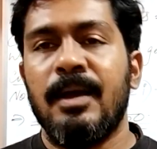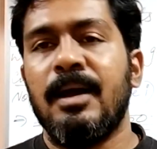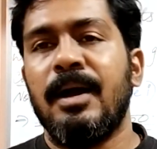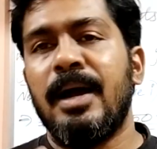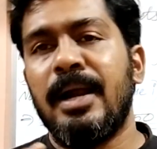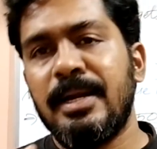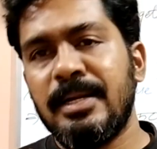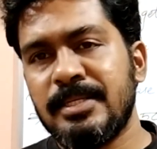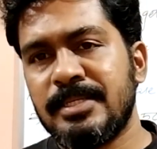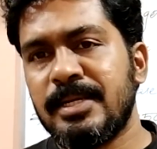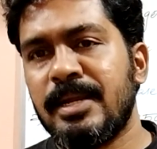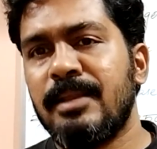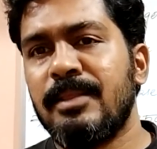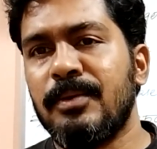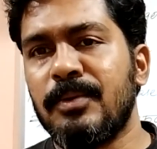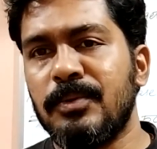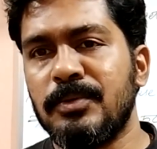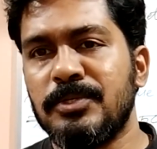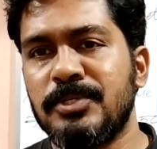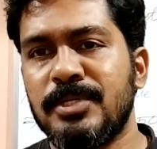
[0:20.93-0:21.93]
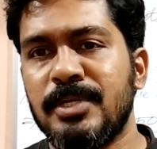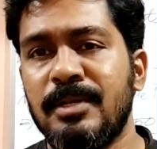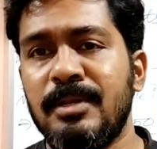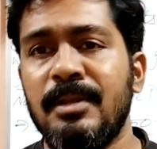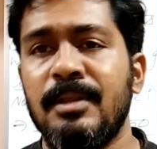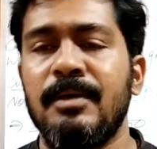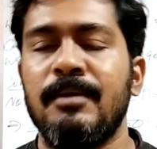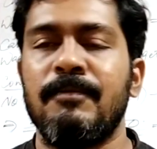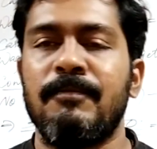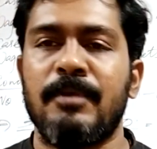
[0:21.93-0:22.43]
Understand the question
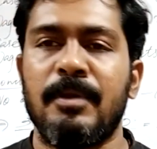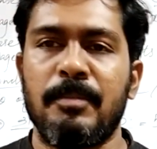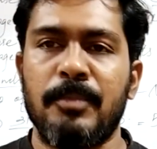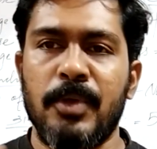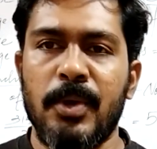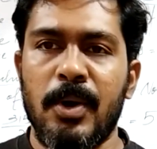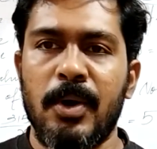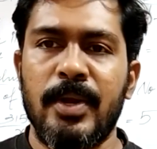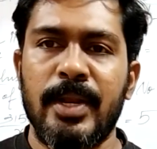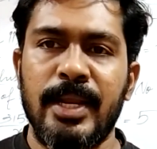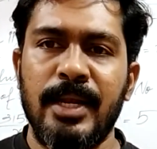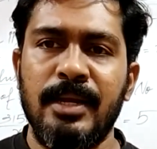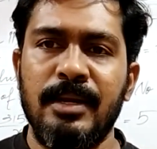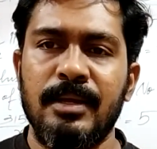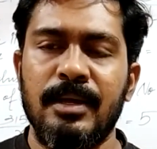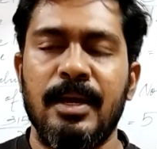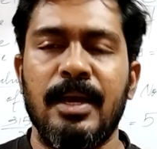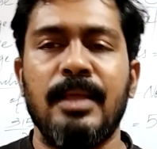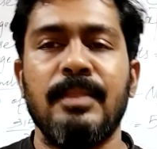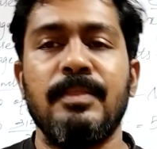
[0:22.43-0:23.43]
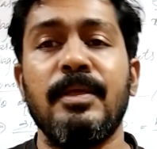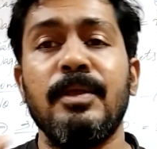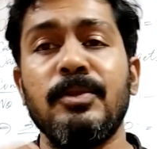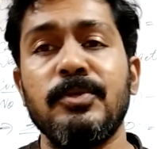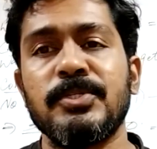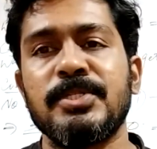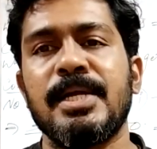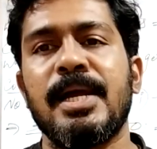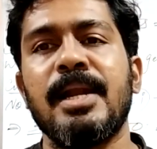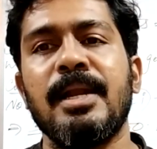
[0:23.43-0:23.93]
from your end and then you
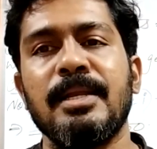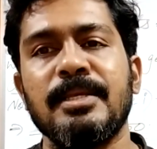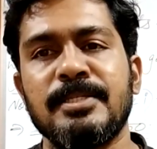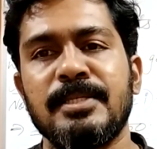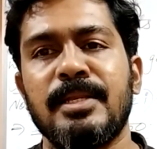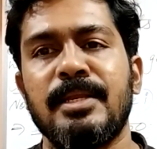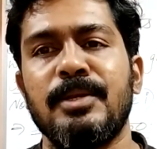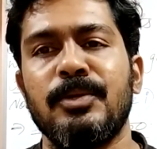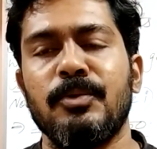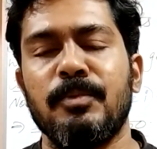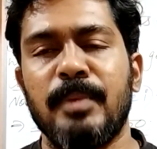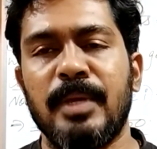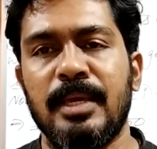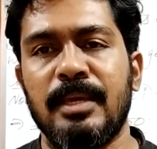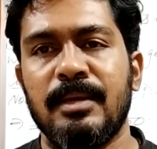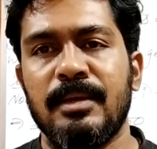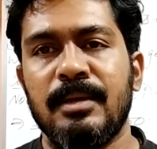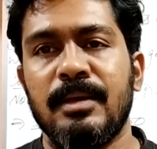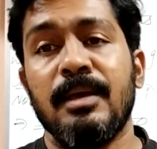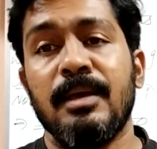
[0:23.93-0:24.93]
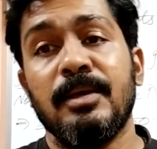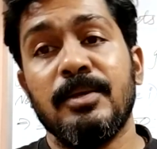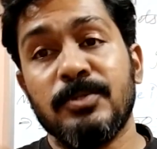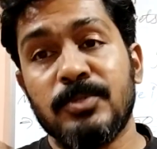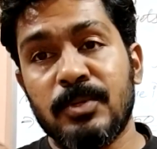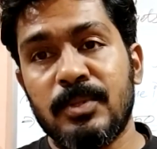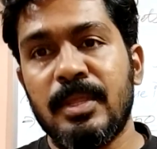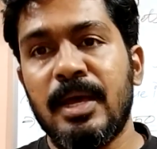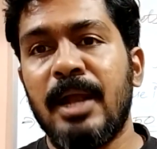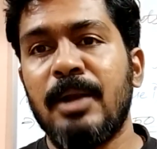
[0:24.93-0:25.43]
start listening to me.
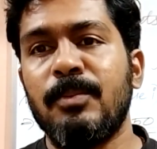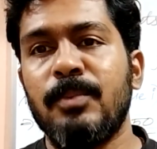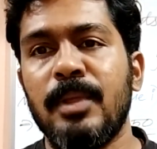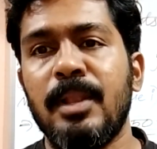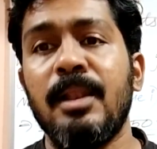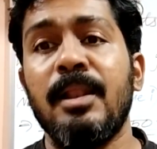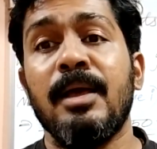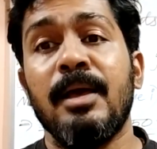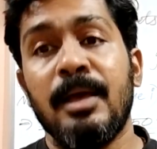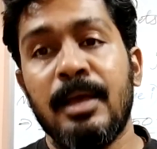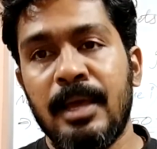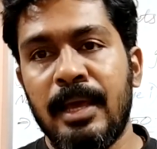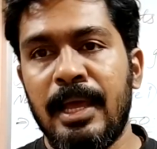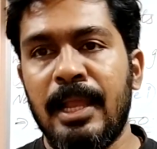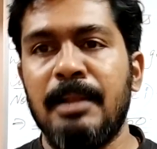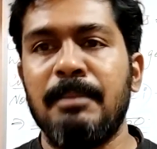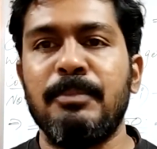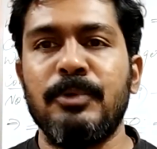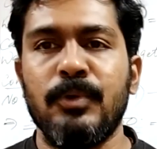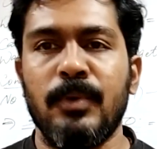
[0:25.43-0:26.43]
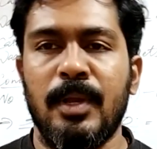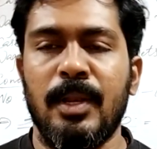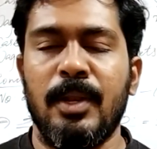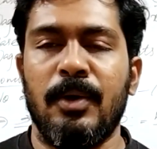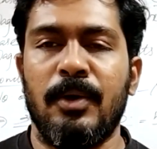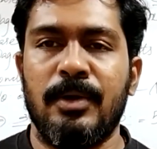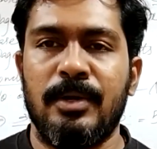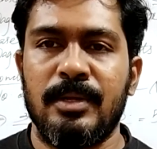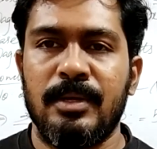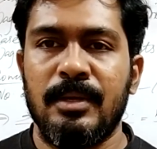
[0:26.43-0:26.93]
So that will help you a
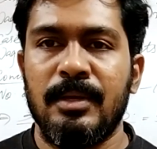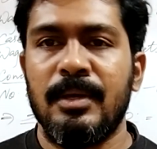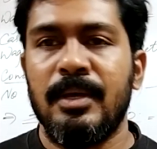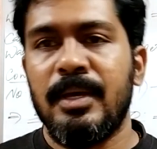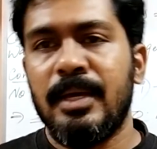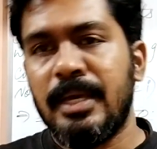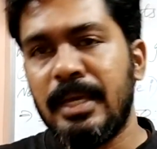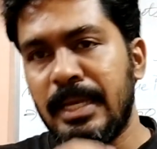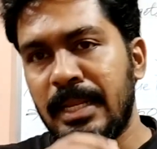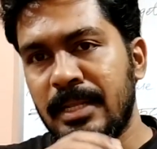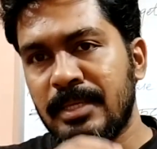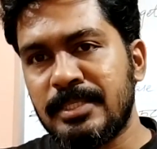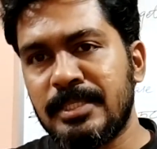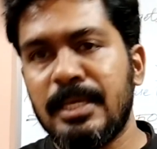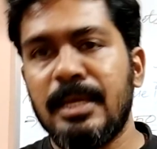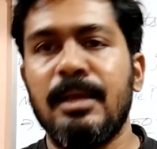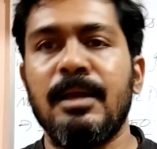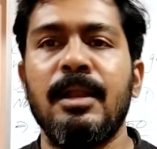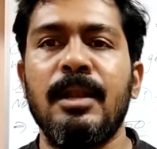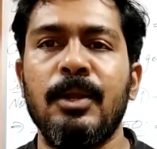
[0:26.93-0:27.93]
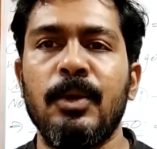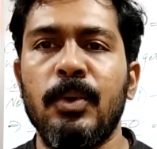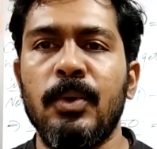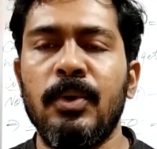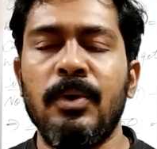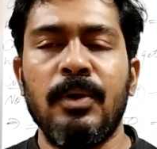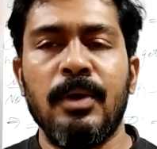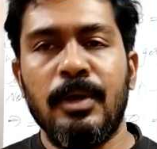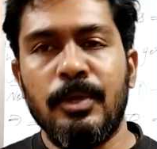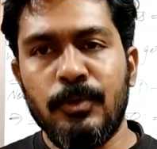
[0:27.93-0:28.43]
lot. In a single
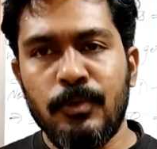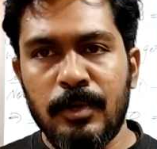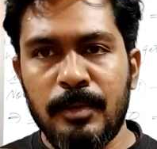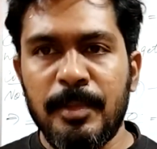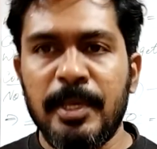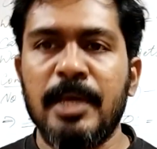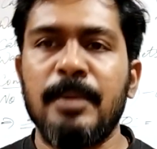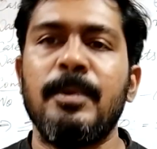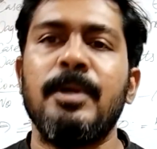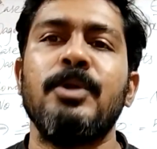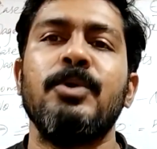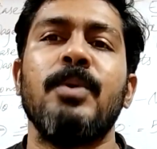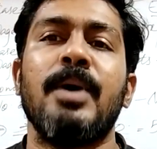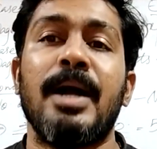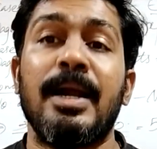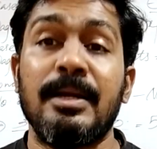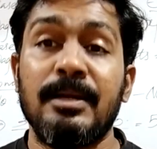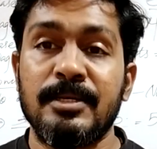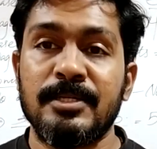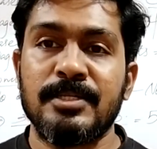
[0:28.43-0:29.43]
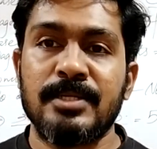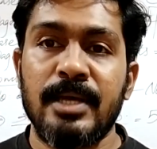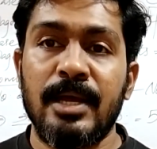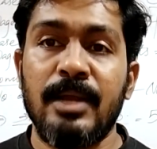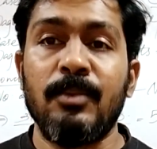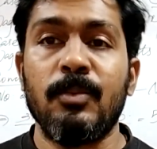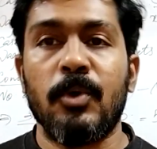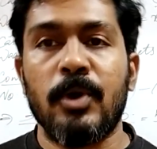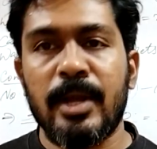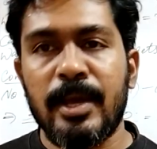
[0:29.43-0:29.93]
go, you will be able to
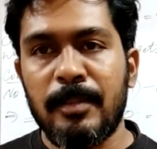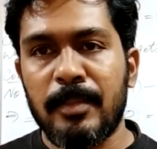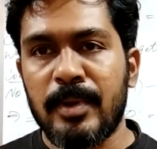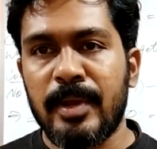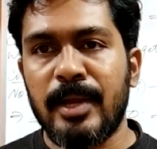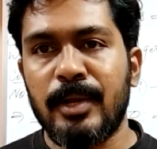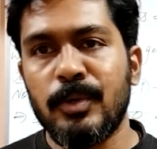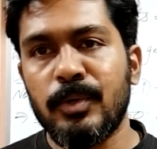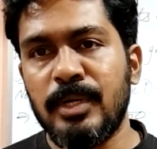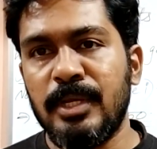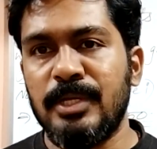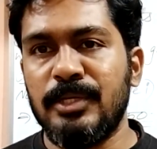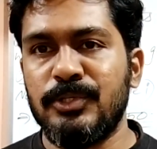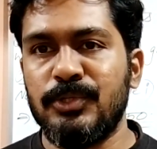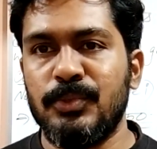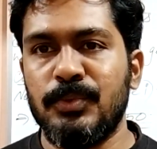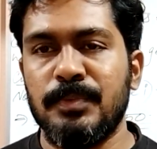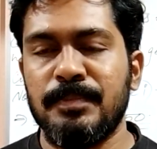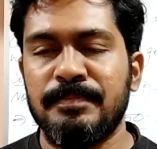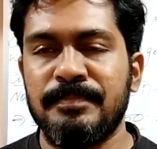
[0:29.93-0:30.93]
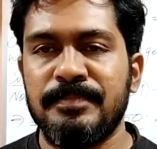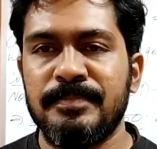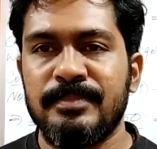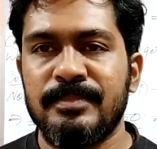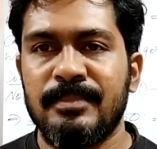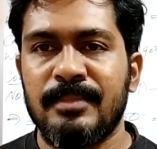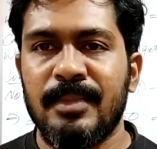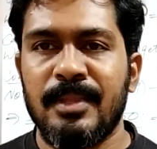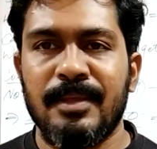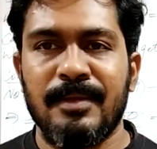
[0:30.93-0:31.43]
understand what I am trying to teach you.
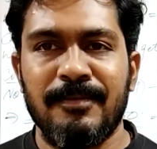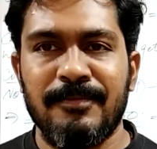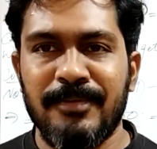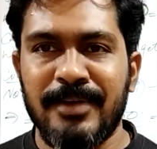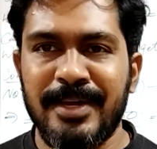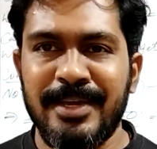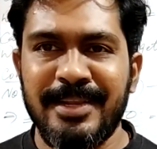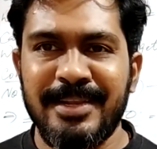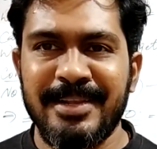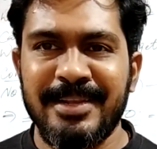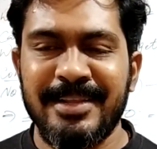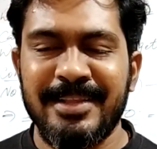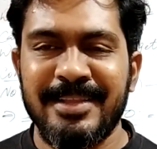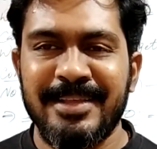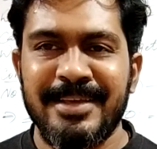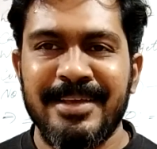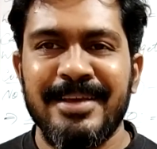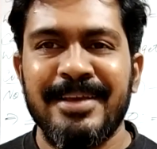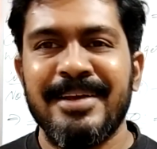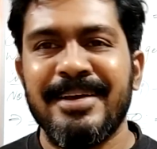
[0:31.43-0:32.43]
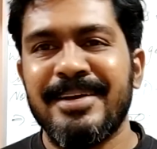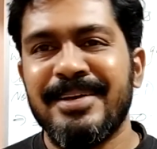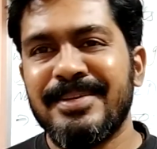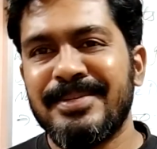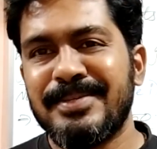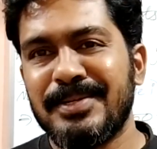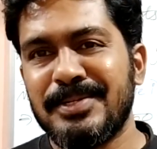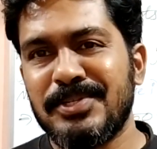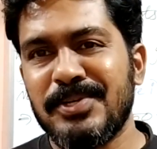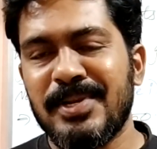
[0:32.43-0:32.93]
Fine?
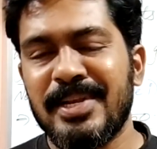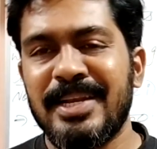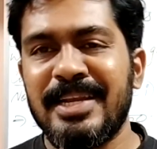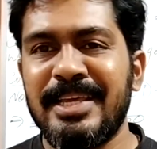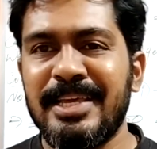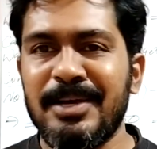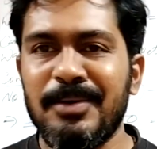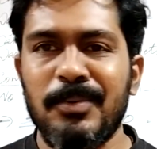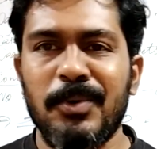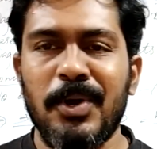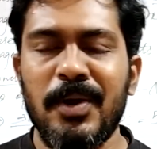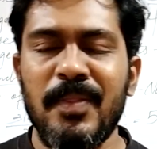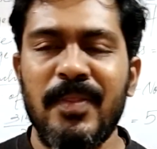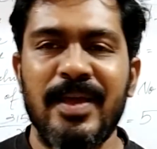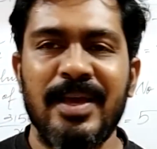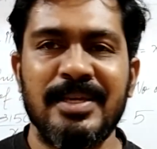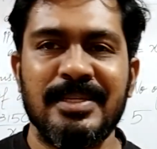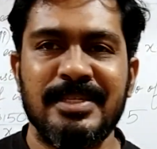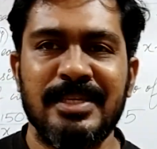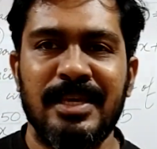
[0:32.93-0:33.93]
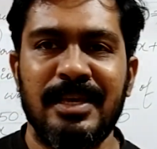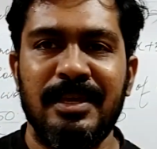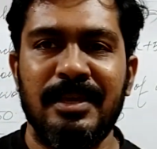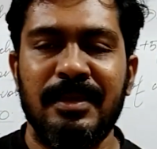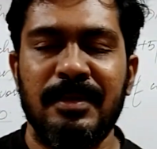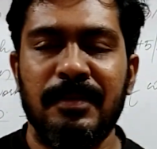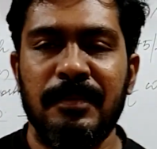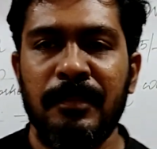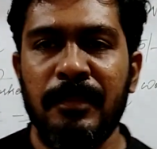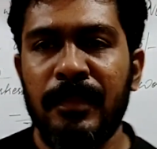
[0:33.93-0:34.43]
So children, here what they are saying,
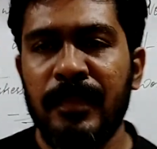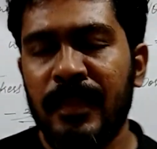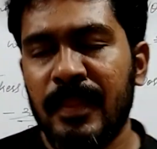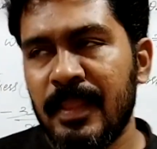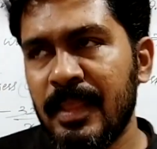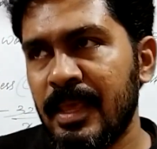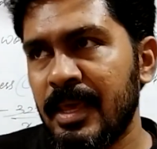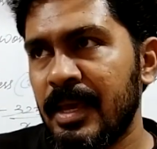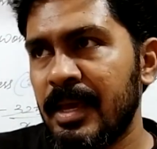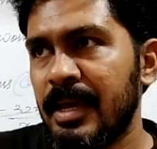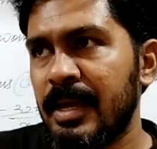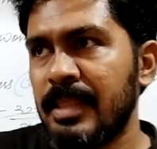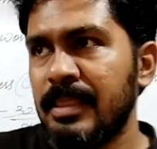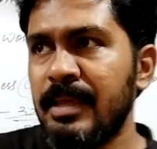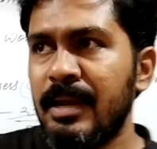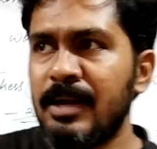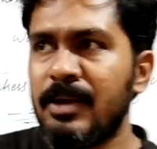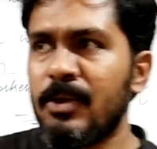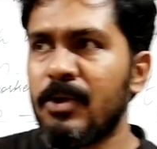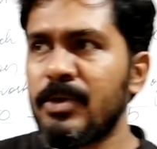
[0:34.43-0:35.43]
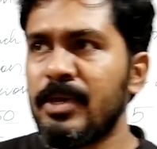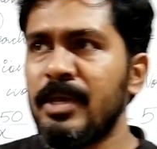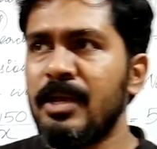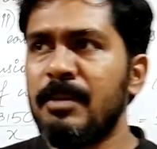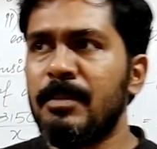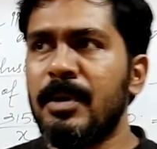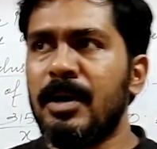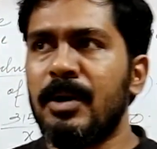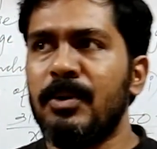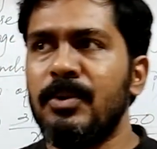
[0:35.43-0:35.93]
they are talking
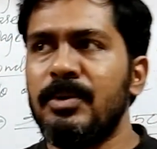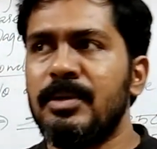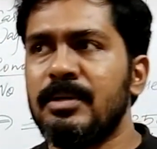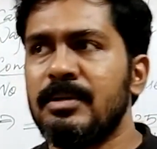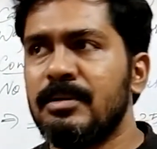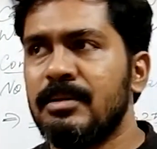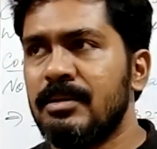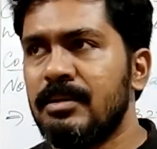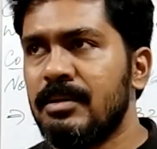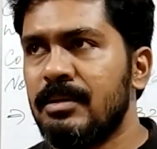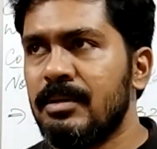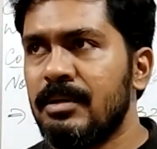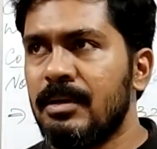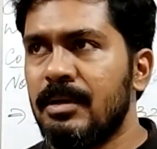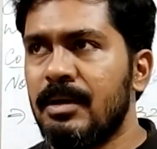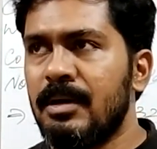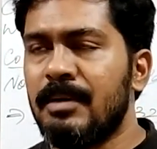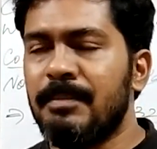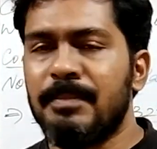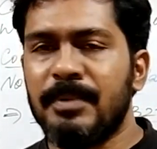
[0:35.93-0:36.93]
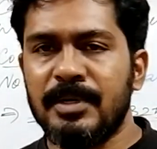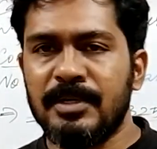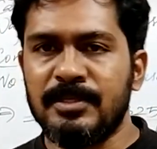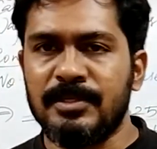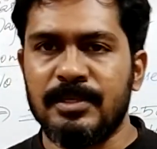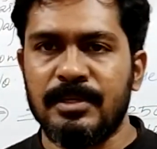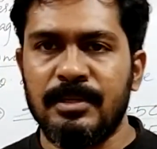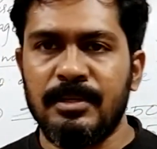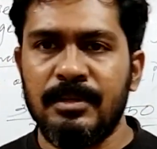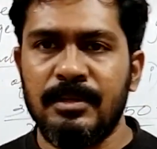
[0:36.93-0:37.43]
about a
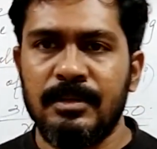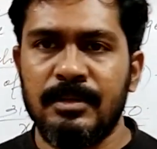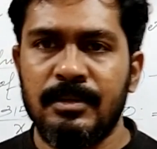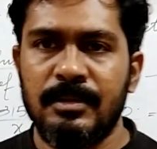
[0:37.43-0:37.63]
person